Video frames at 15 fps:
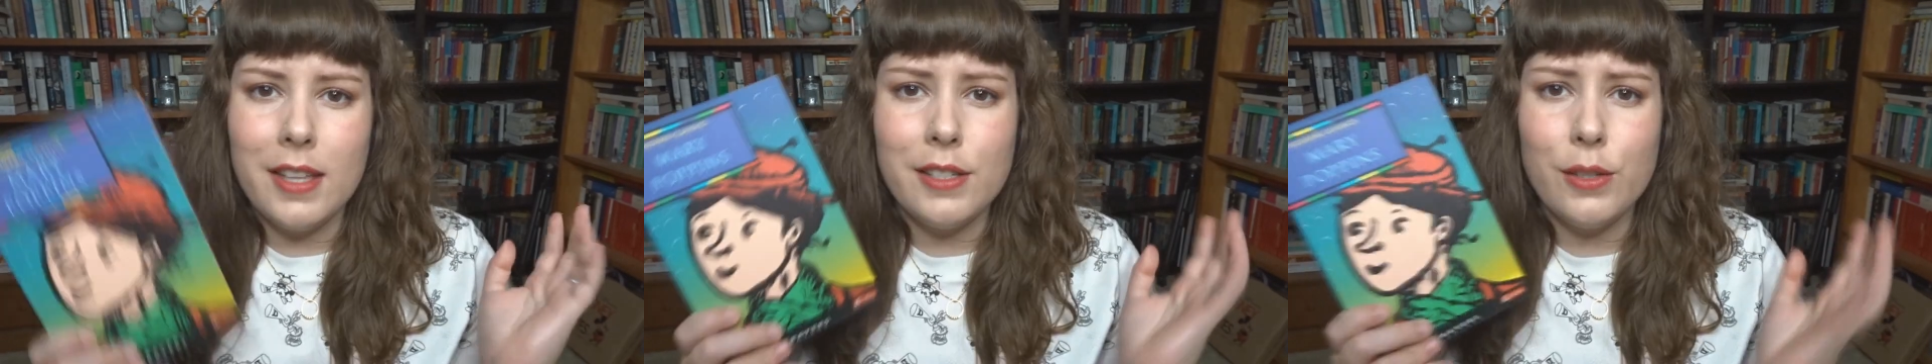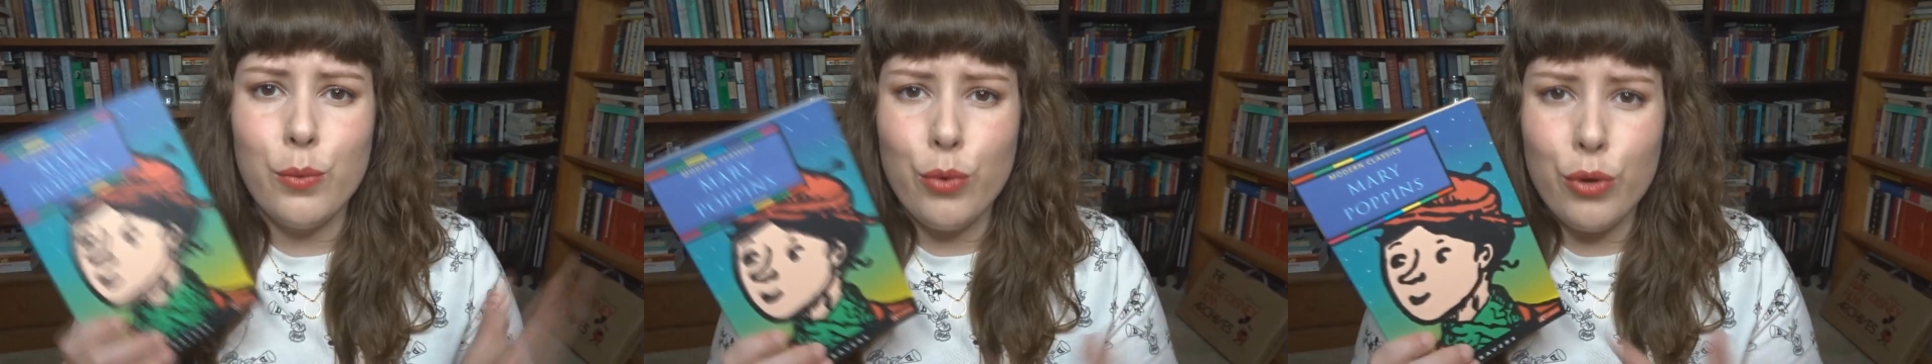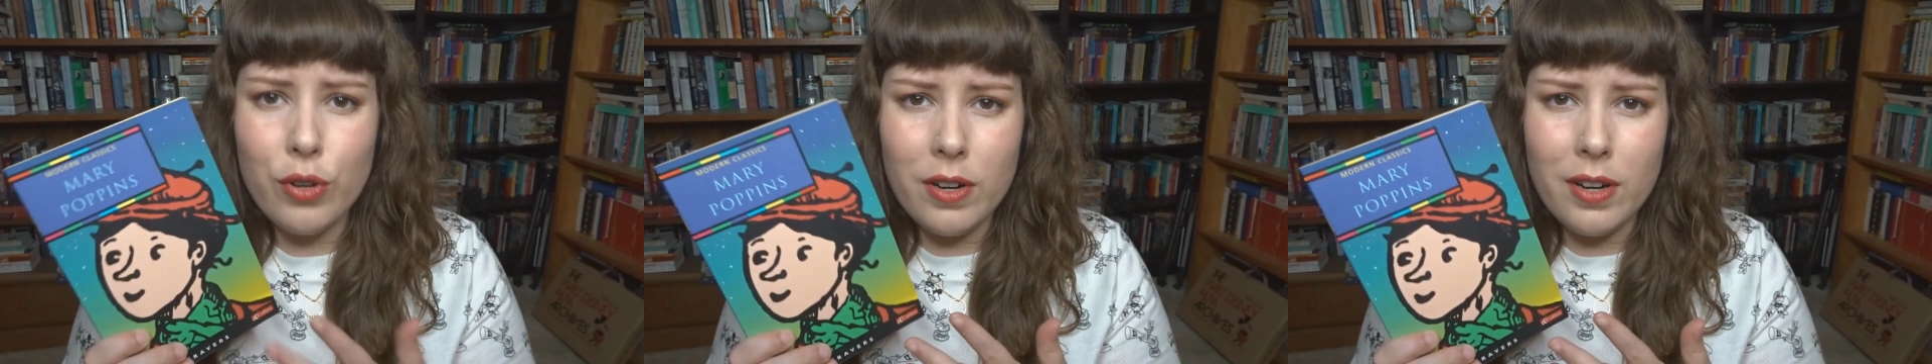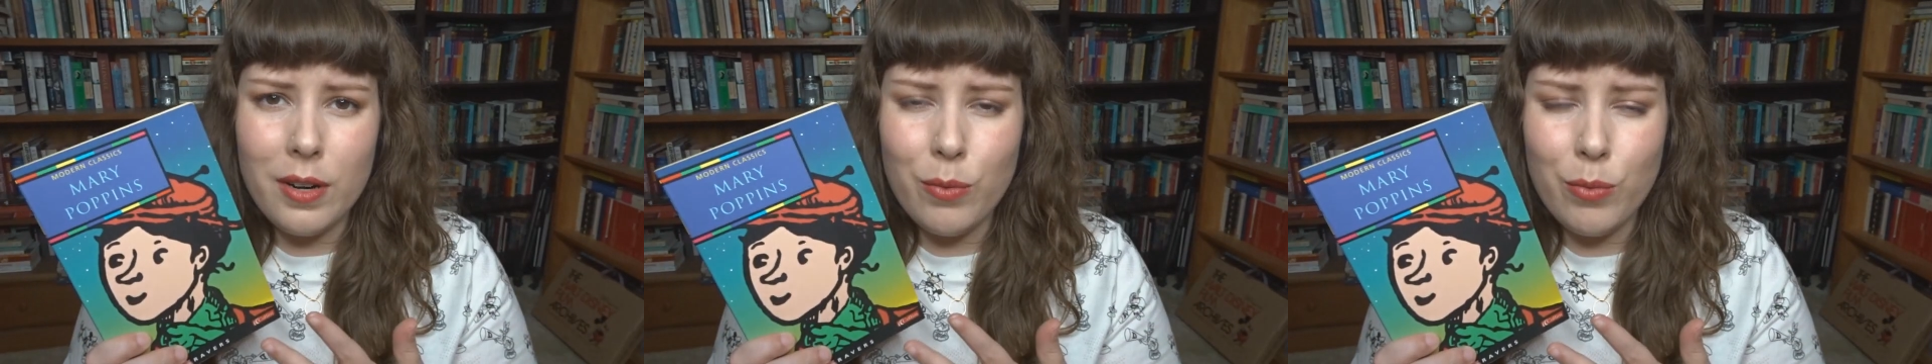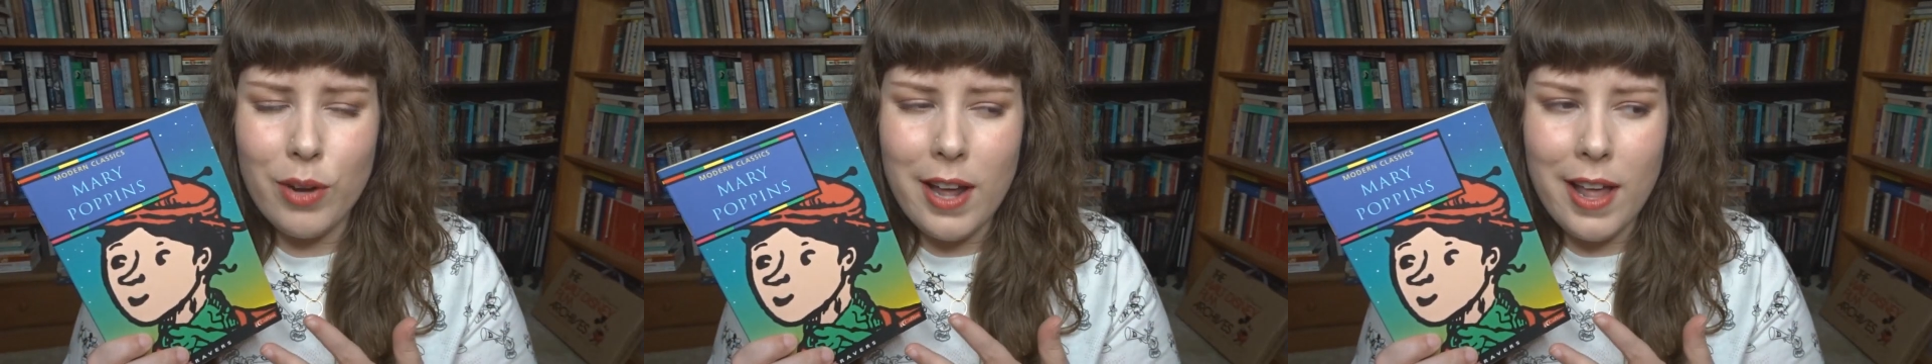These are rooted
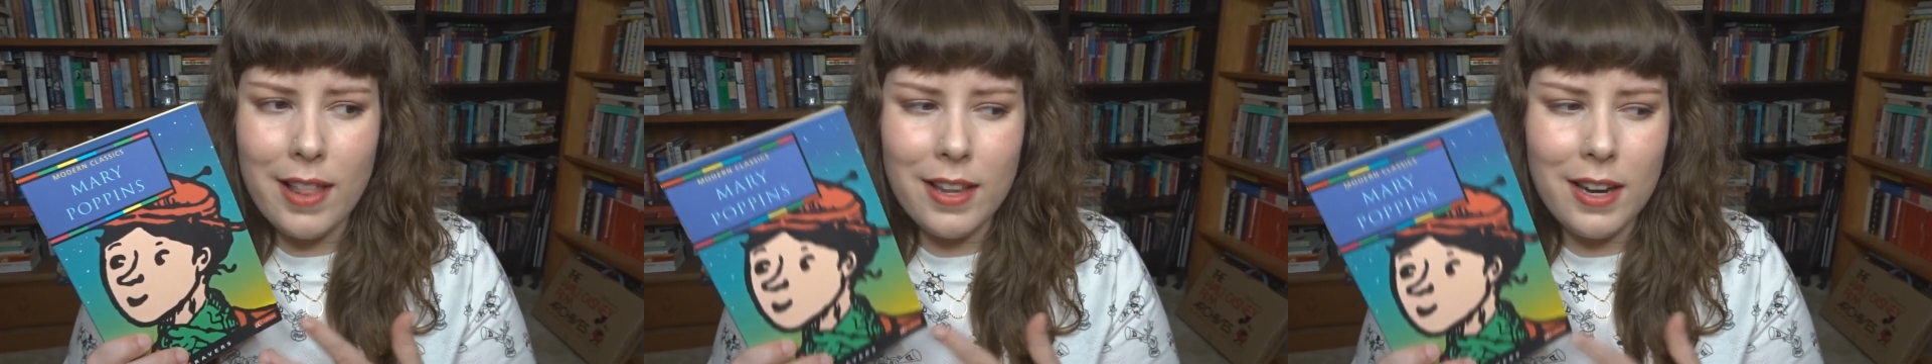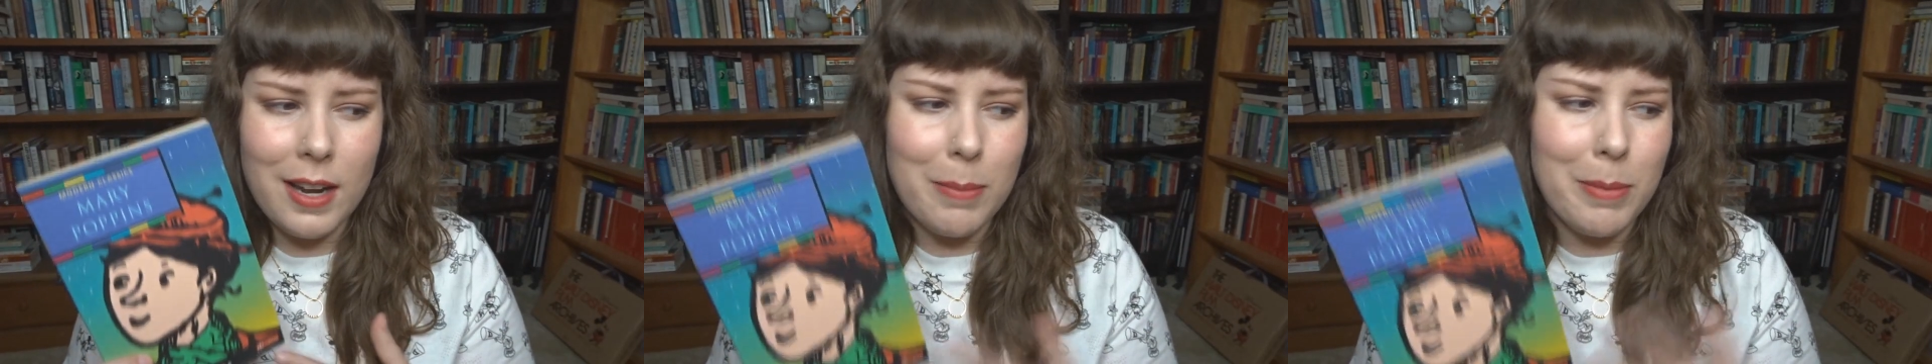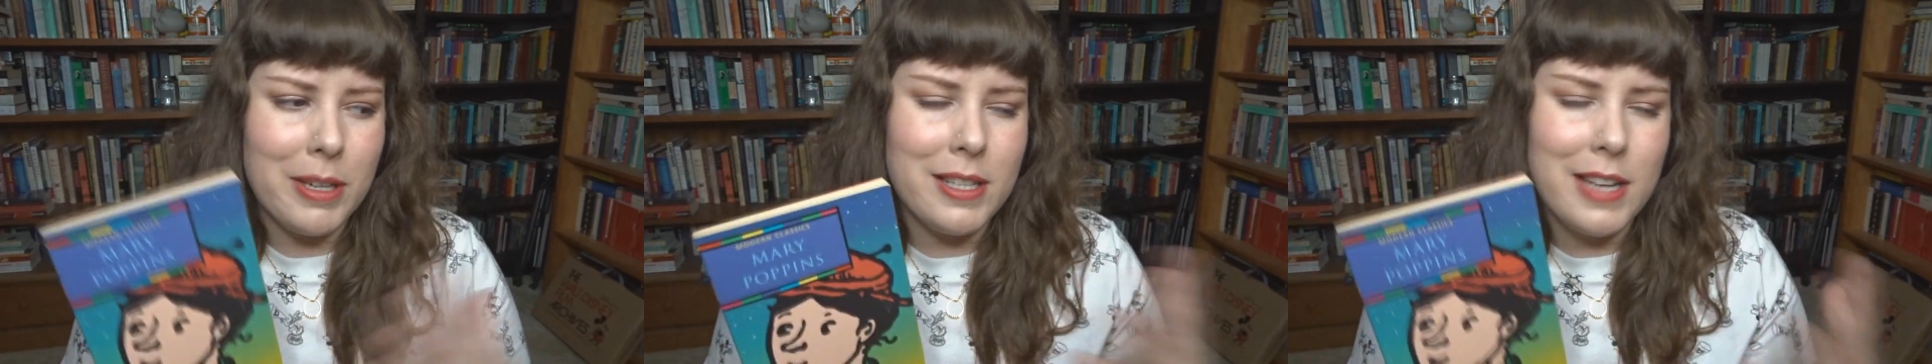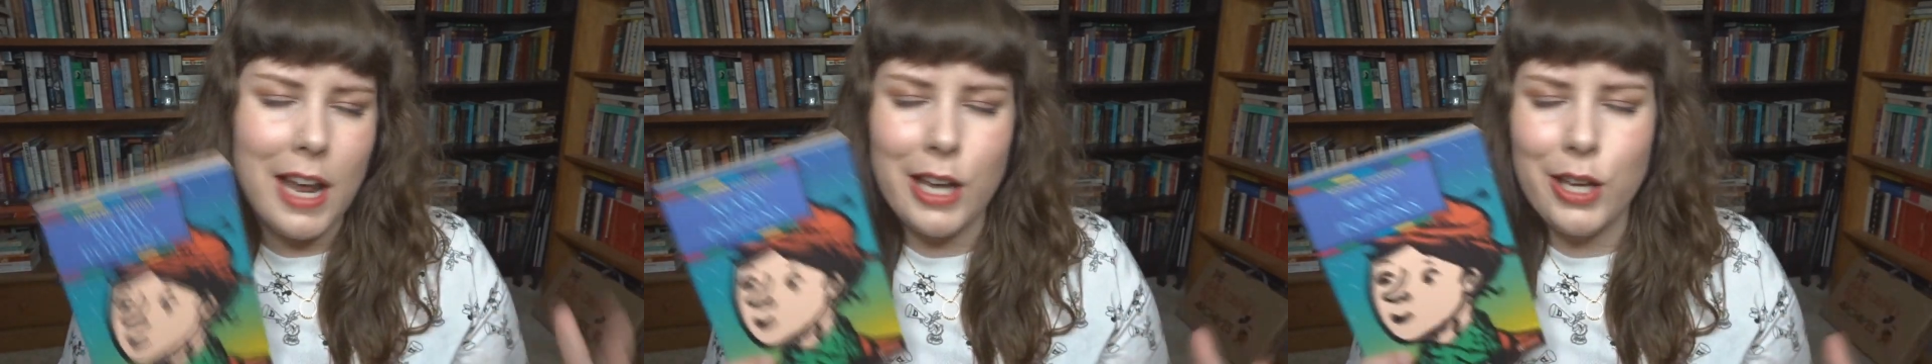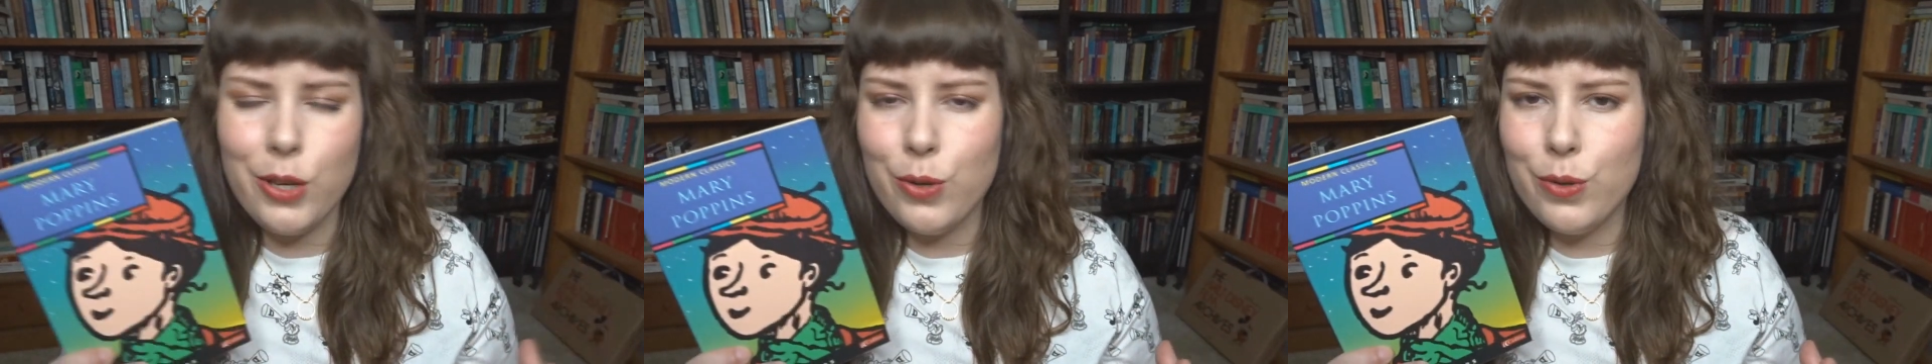in reality but
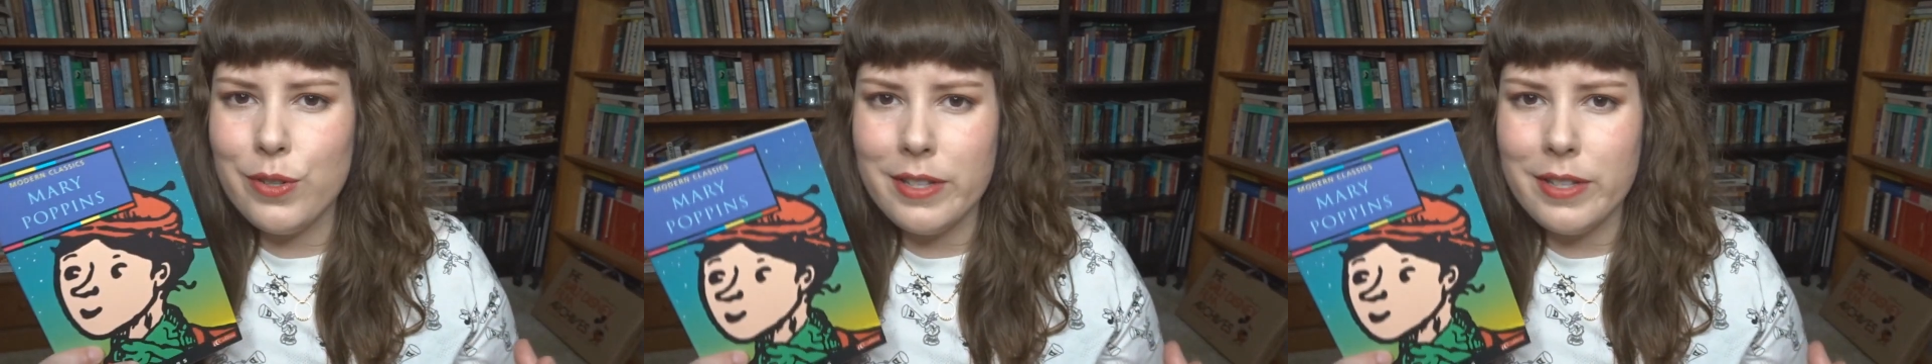take you